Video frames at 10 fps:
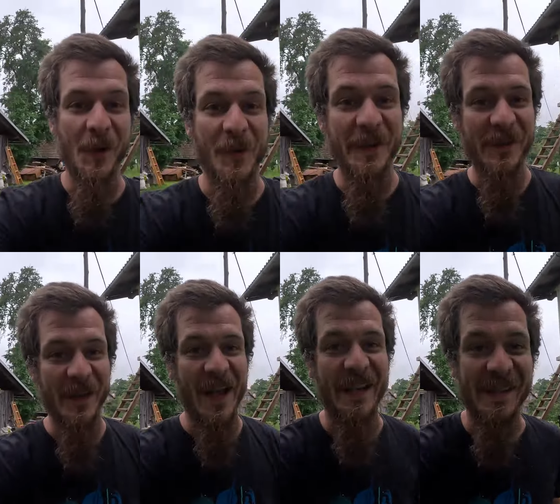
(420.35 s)
Alright you
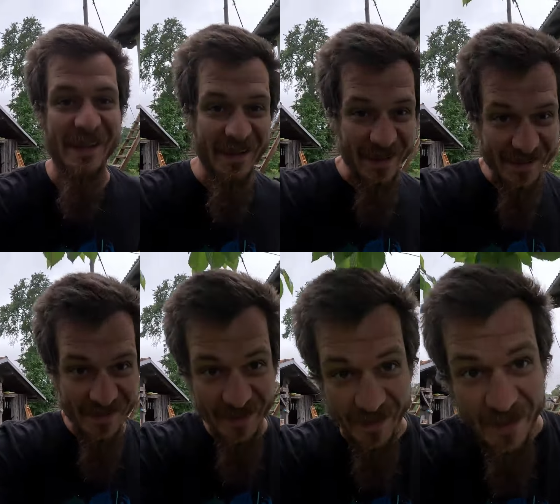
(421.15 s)
guys, it's the
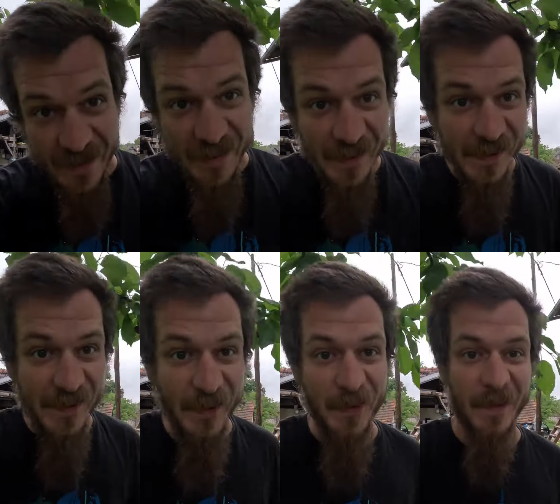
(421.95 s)
next day.
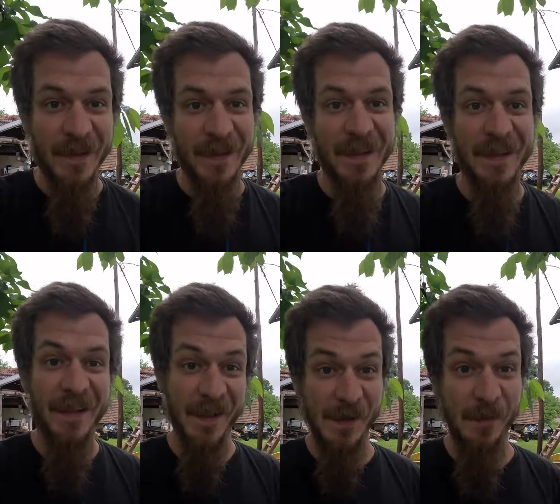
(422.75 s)
So,
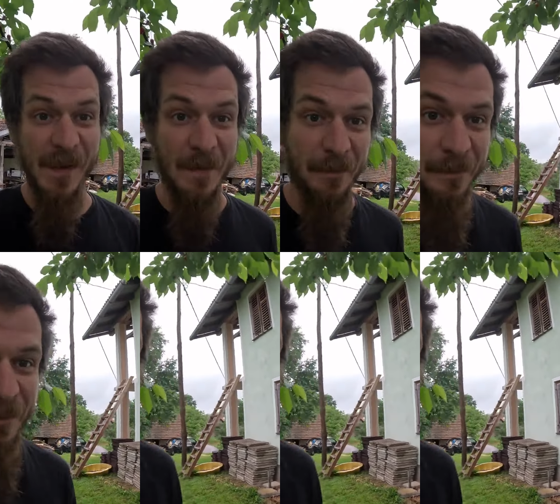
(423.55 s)
here's what's up.